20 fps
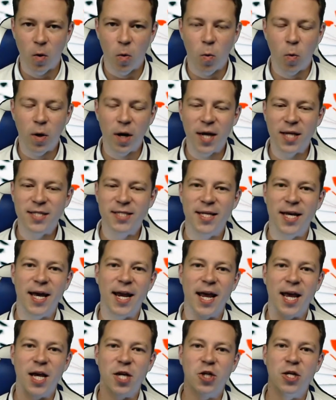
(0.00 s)
What does that
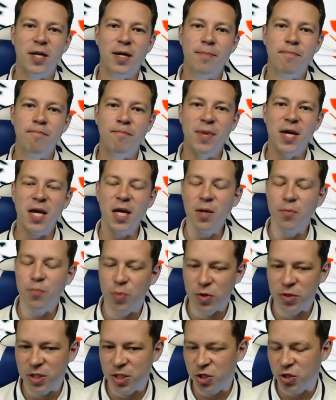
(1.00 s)
actually mean,
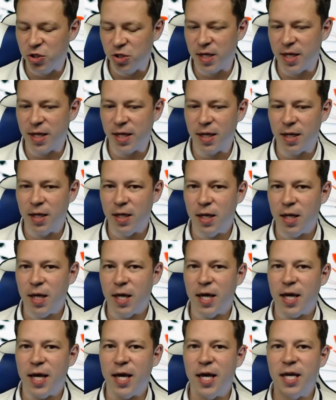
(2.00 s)
positioning?
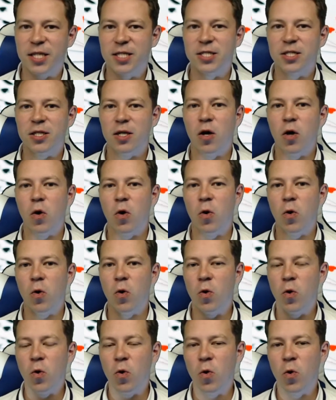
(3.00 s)
It's
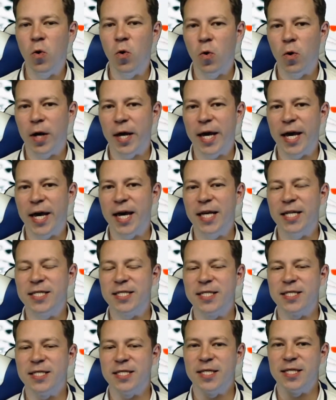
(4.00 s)
who
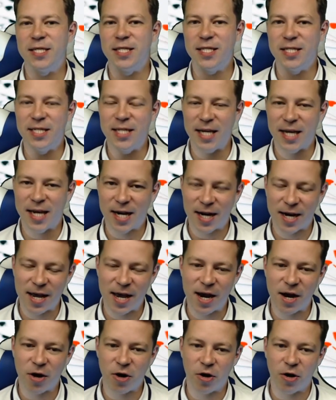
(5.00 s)
is the
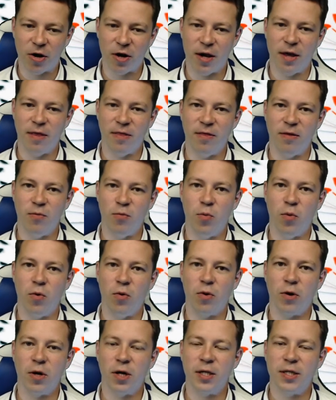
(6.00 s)
declarer in the
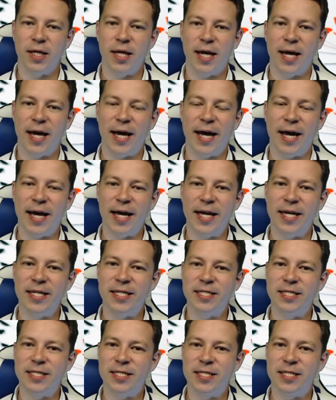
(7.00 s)
board. And